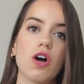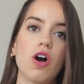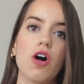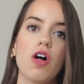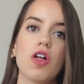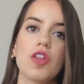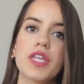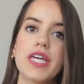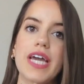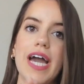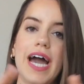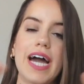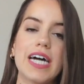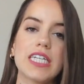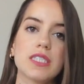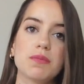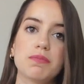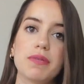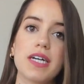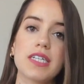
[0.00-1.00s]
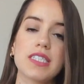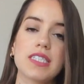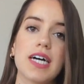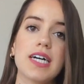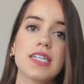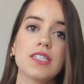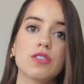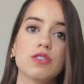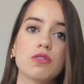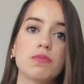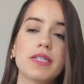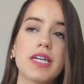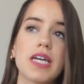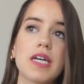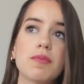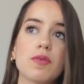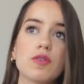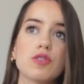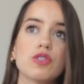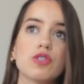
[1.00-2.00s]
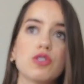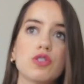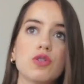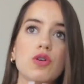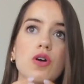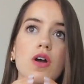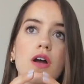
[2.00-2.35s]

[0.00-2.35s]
all the aspects, and to be able to